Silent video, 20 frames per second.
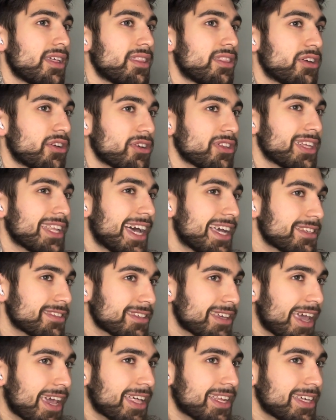they're
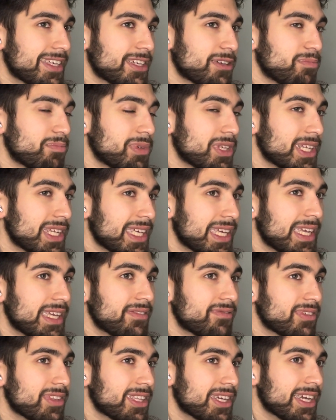less likely to
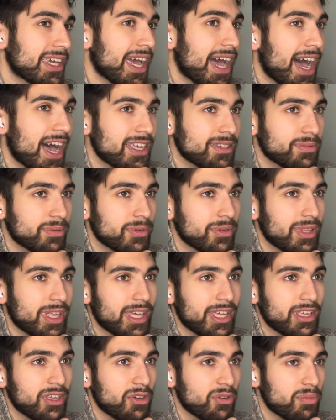believe in the gospel
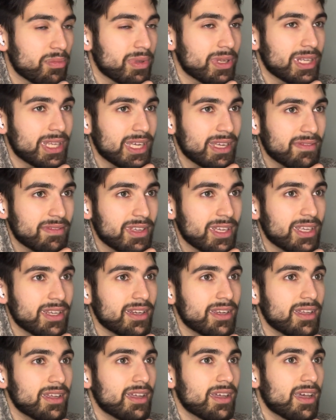that you believed
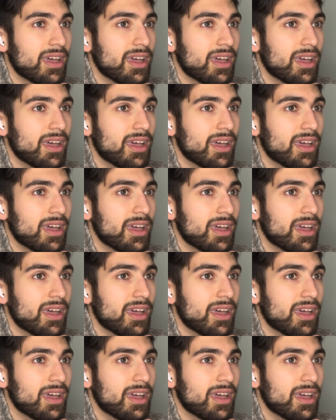in.